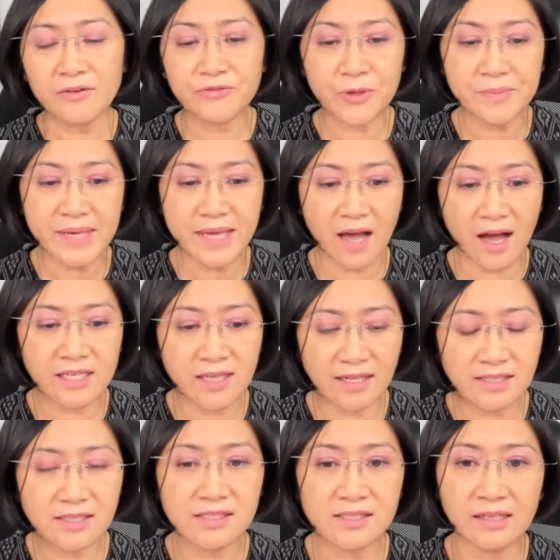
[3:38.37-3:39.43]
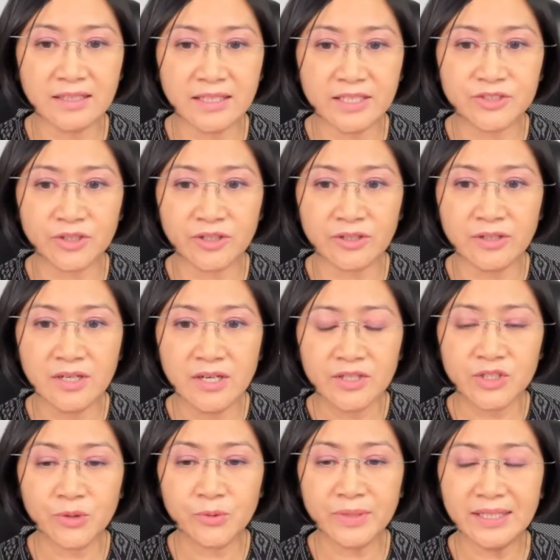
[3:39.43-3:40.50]
for me, I guess as a leader,
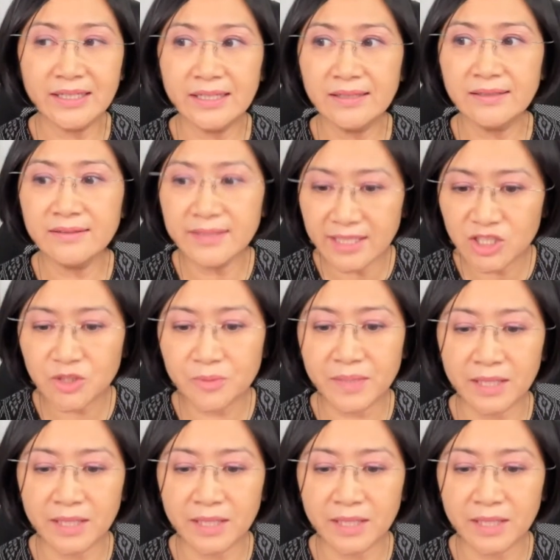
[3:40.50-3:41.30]
you really need to be